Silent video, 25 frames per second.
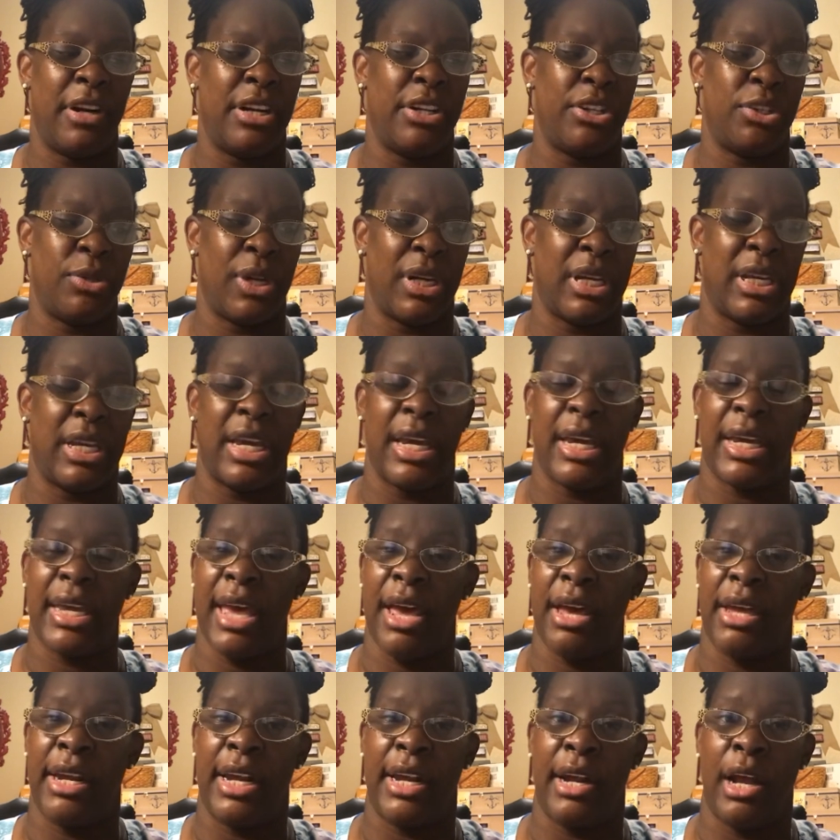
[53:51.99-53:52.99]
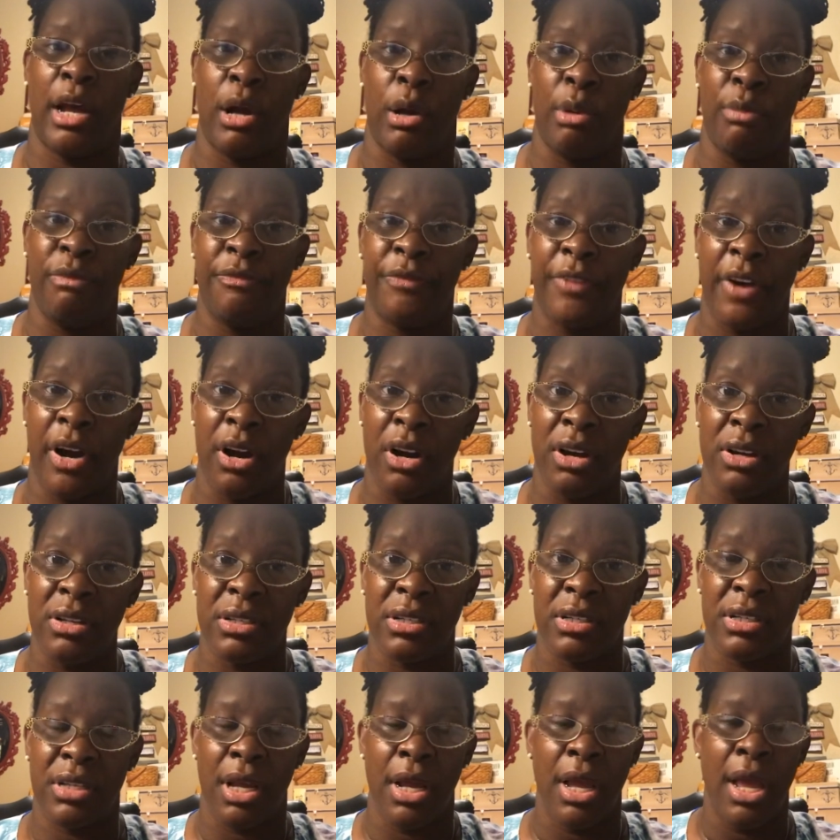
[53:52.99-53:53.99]
The provider may have her to do a
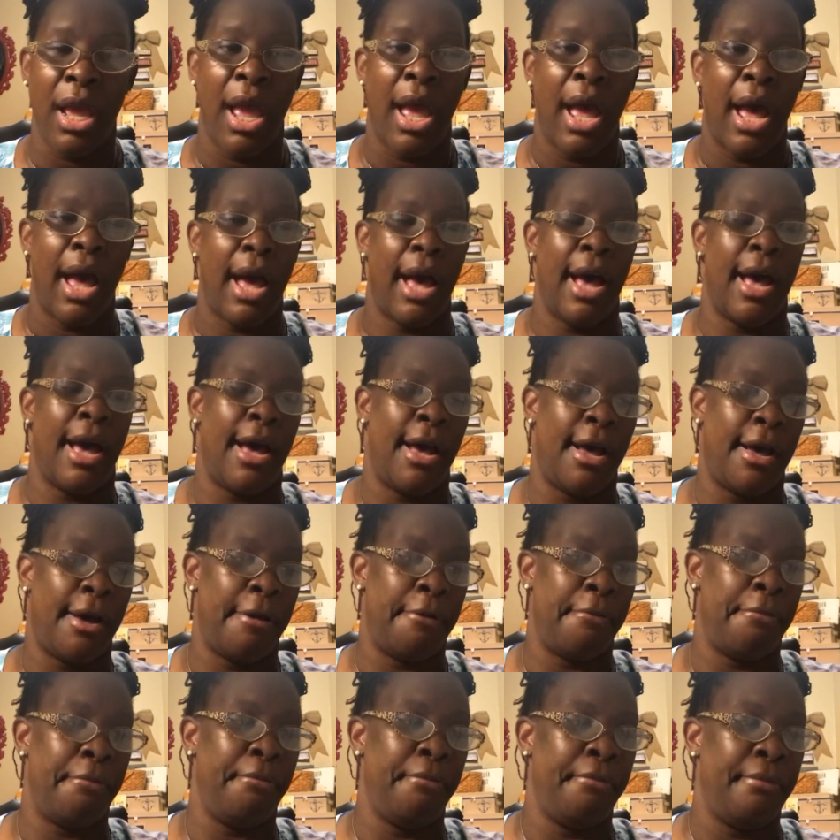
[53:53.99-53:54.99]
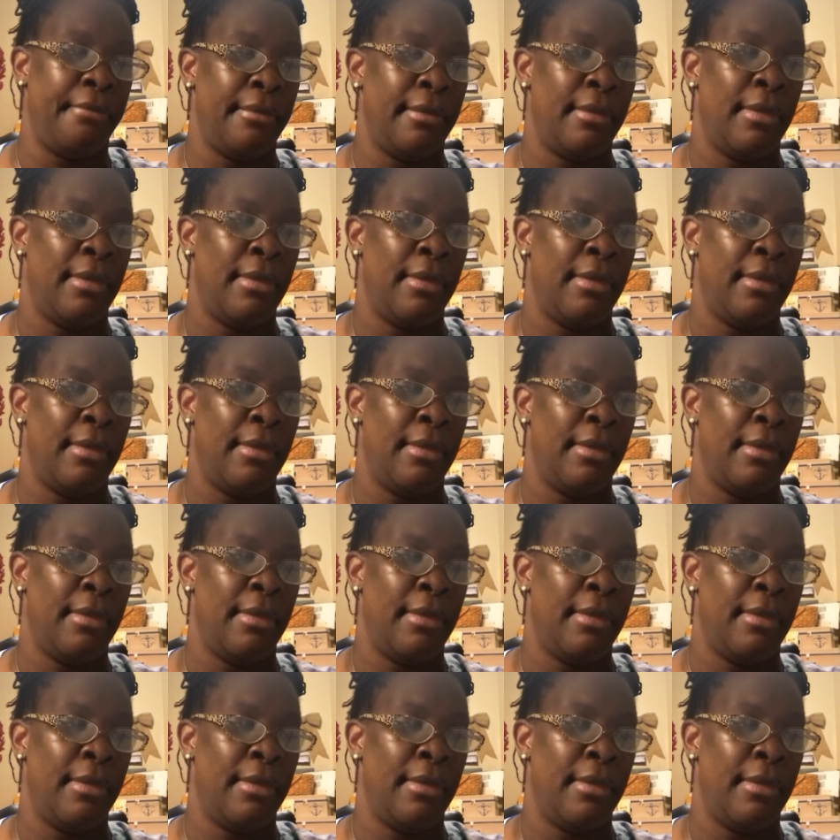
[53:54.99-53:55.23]
kick count at home first.